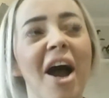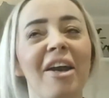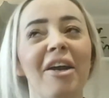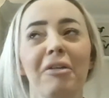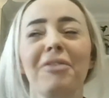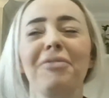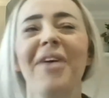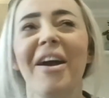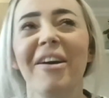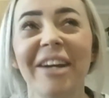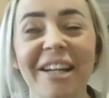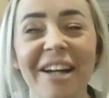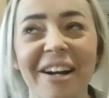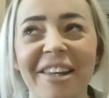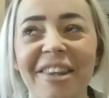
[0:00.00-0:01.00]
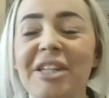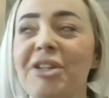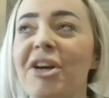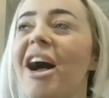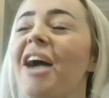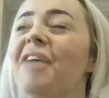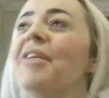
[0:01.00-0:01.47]
and I was very young at the
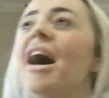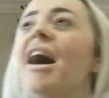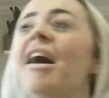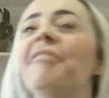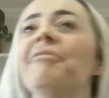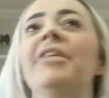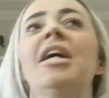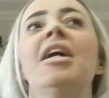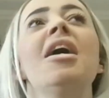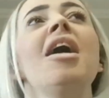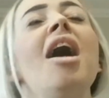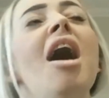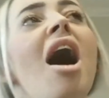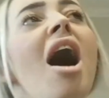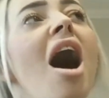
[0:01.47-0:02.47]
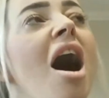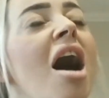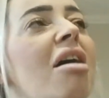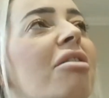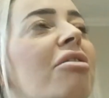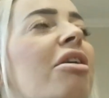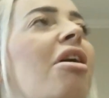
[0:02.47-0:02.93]
time.
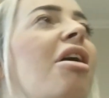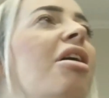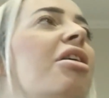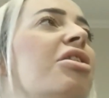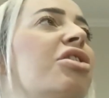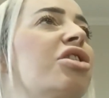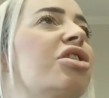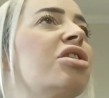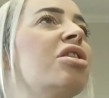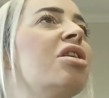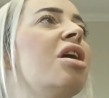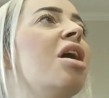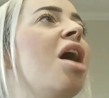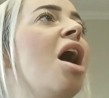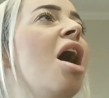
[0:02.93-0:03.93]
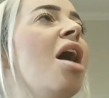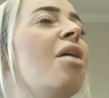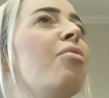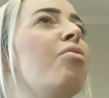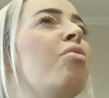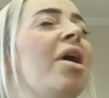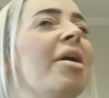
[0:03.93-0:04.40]
Oh gosh,
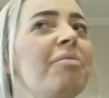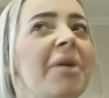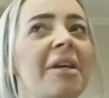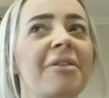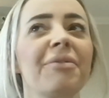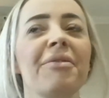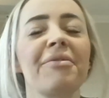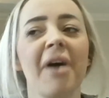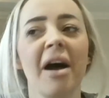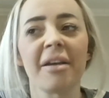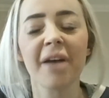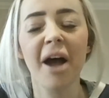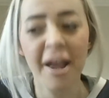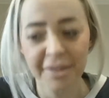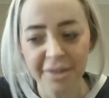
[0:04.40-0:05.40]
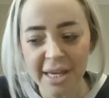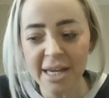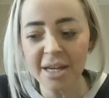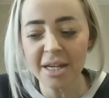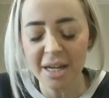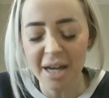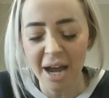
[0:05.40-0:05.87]
one piece of advice. I
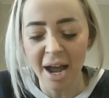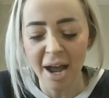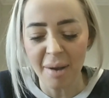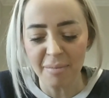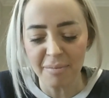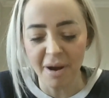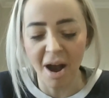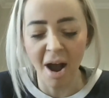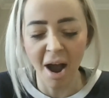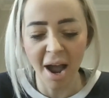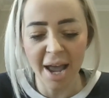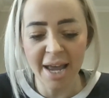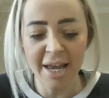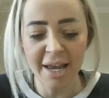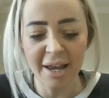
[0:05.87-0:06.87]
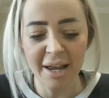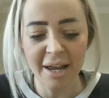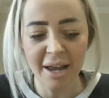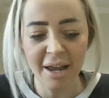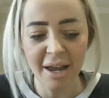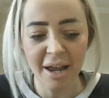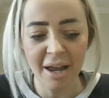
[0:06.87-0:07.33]
think I
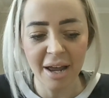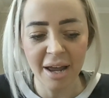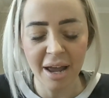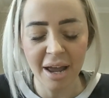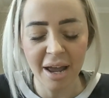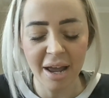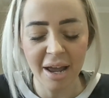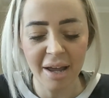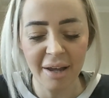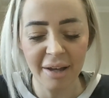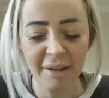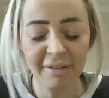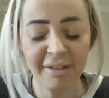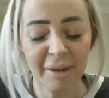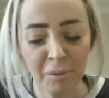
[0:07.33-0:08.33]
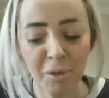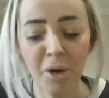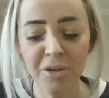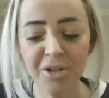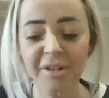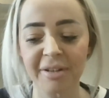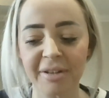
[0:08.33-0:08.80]

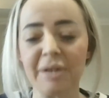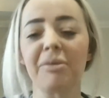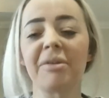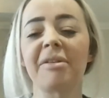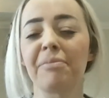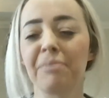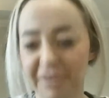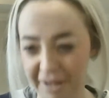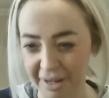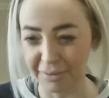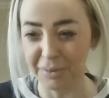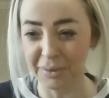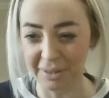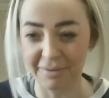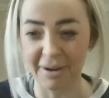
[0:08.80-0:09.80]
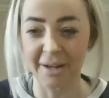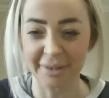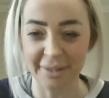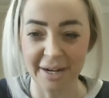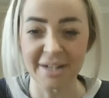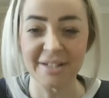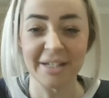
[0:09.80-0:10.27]
subconsciously was obsessed with the fact
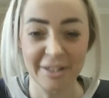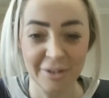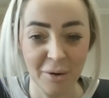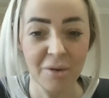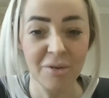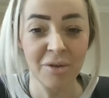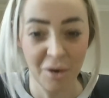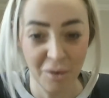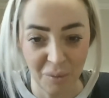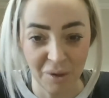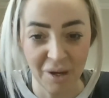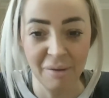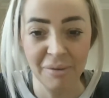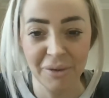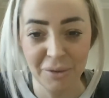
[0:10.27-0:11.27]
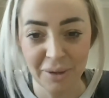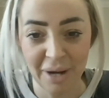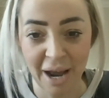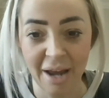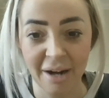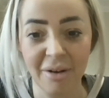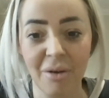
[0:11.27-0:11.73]
that I did not know what I was good
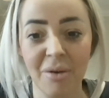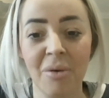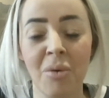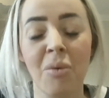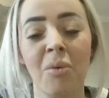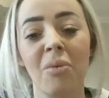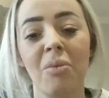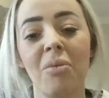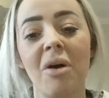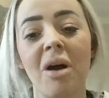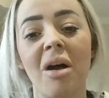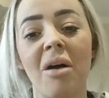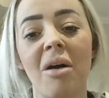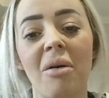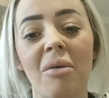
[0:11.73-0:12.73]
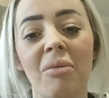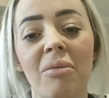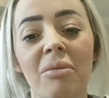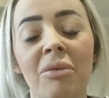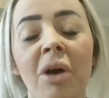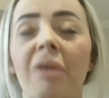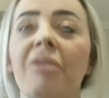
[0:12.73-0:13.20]
at, I
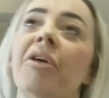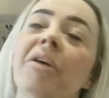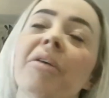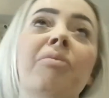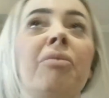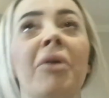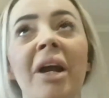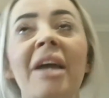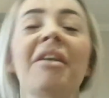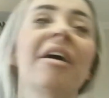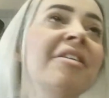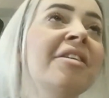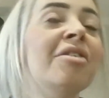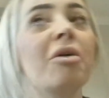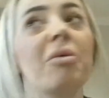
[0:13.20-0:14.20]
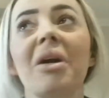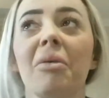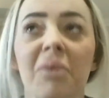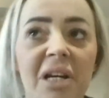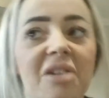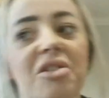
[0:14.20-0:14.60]
didn't know what I wanted